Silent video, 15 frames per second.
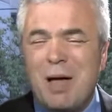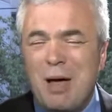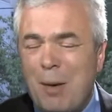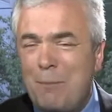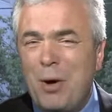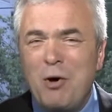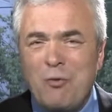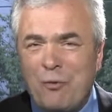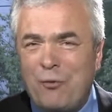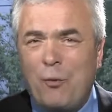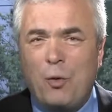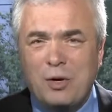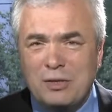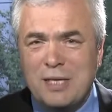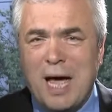about
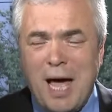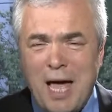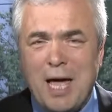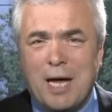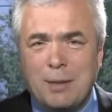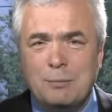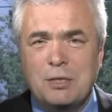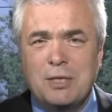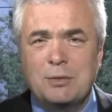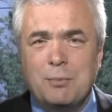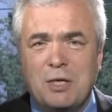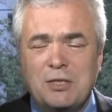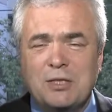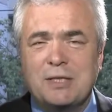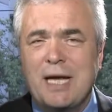four times as
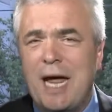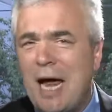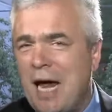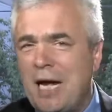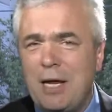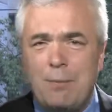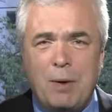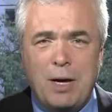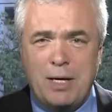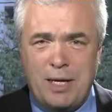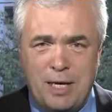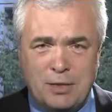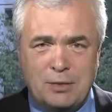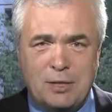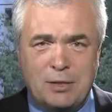much as
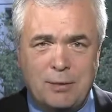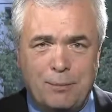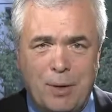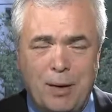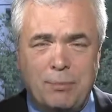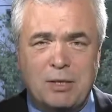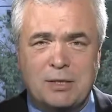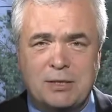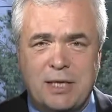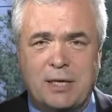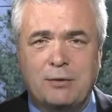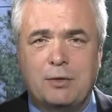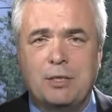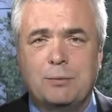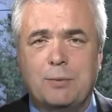anybody else in the public
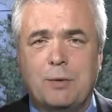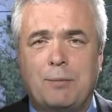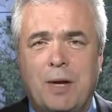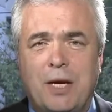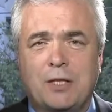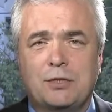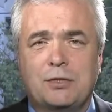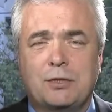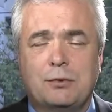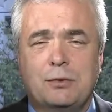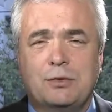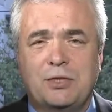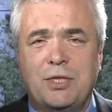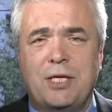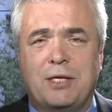sector has been managed to
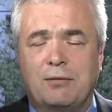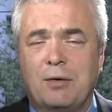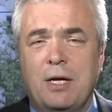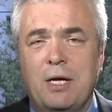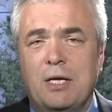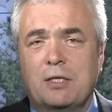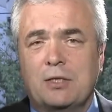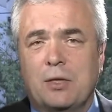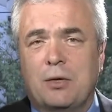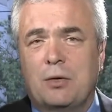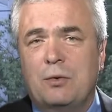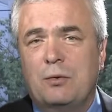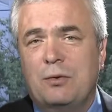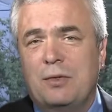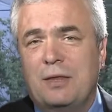achieve.
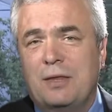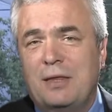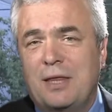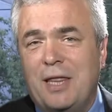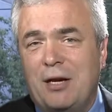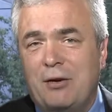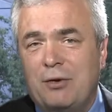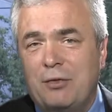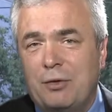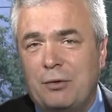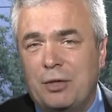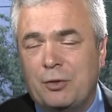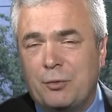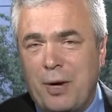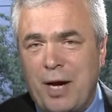So they're,
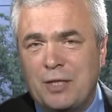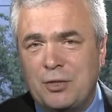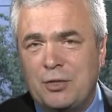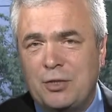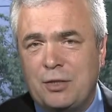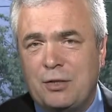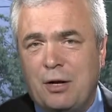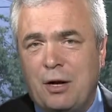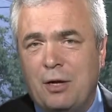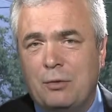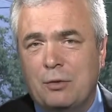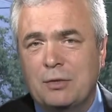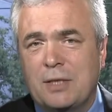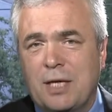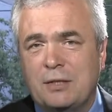they're intransigent on
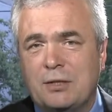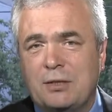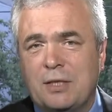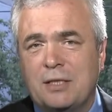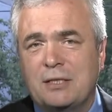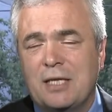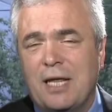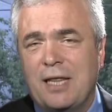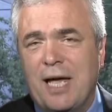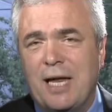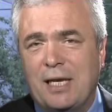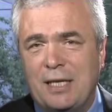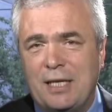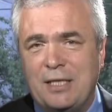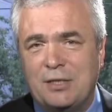those kinds of things, and
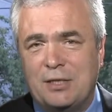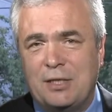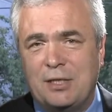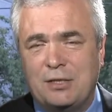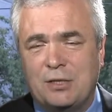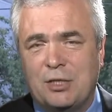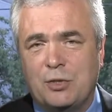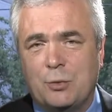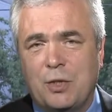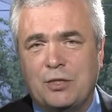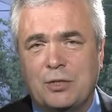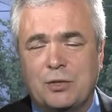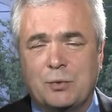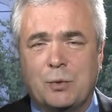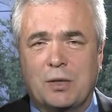that leads to these
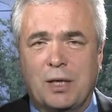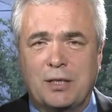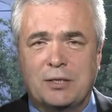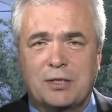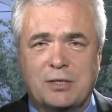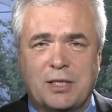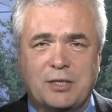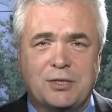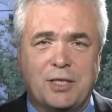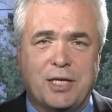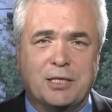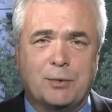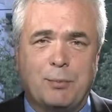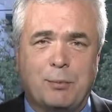situations where legislation has